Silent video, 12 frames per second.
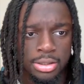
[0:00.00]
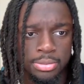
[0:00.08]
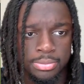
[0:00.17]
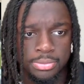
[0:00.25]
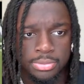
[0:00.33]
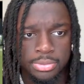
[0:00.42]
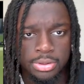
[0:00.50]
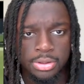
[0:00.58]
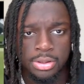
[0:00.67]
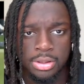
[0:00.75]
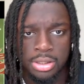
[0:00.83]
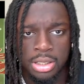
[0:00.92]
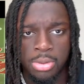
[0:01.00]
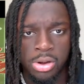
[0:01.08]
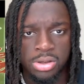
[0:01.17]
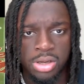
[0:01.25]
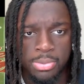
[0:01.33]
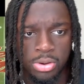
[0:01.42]
Ole Miss. Come
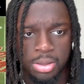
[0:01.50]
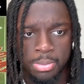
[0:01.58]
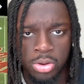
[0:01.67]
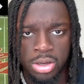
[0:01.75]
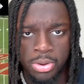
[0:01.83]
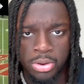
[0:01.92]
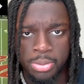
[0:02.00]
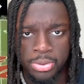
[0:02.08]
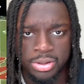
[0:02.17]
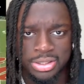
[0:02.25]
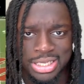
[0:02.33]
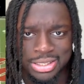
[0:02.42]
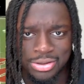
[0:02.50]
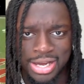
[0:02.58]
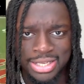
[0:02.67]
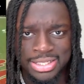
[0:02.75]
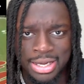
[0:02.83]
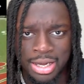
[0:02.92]
on, come on, come on, come on, come on, Kentucky. You
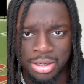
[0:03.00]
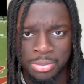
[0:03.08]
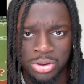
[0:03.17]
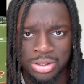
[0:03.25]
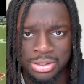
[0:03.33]
got time, come on.